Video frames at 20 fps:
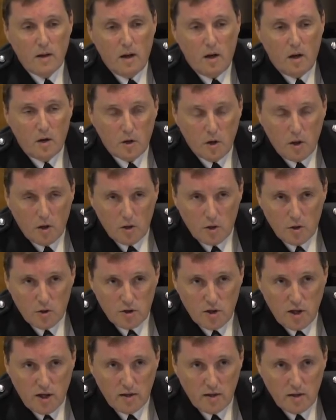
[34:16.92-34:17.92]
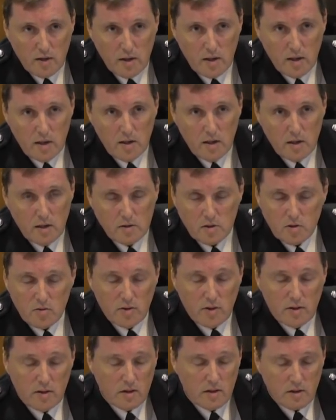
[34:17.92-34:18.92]
Are you saying that
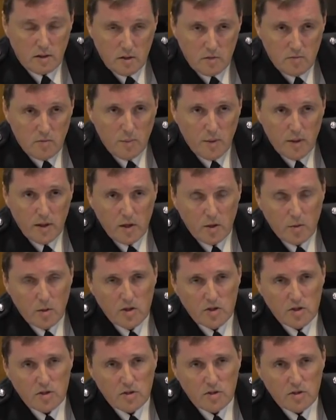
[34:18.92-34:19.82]
sorry, can you repeat the question?